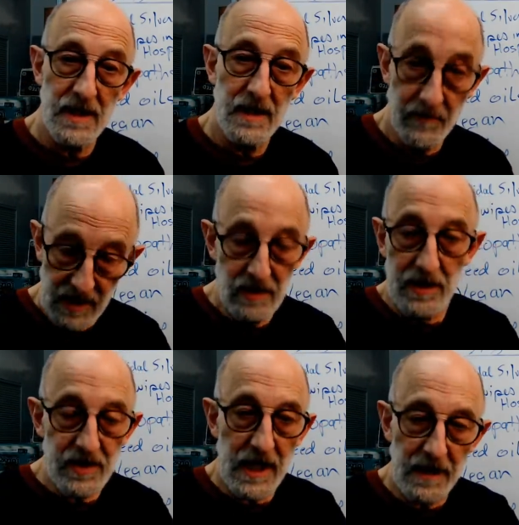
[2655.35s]
I mean, you
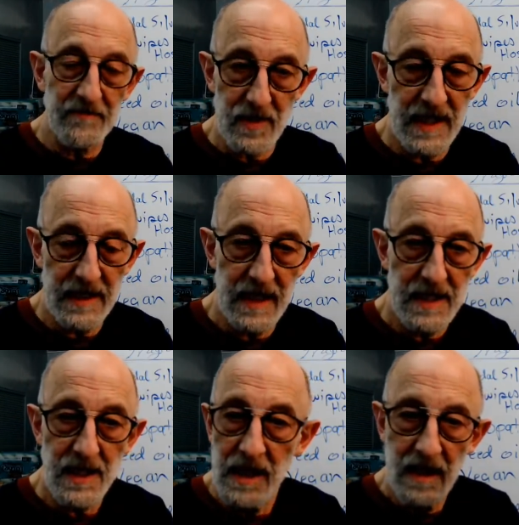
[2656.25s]
take it for 10 days.
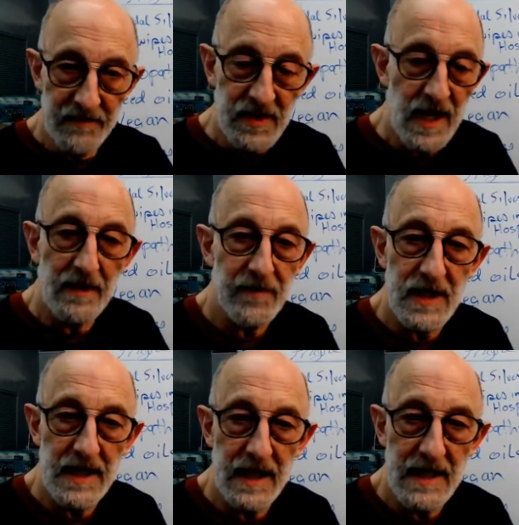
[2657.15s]
If you take it for
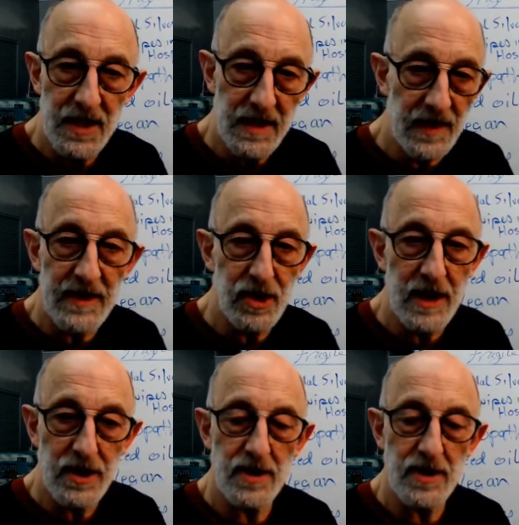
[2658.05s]
10 days and nothing changes,